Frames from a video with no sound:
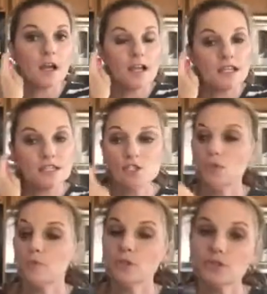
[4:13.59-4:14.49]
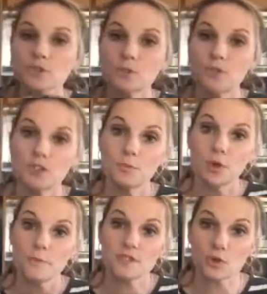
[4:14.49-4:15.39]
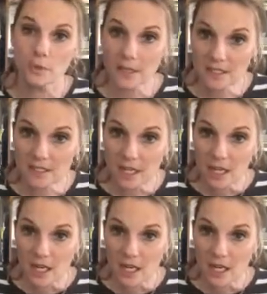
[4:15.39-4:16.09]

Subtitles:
It is super, super, super absorbent.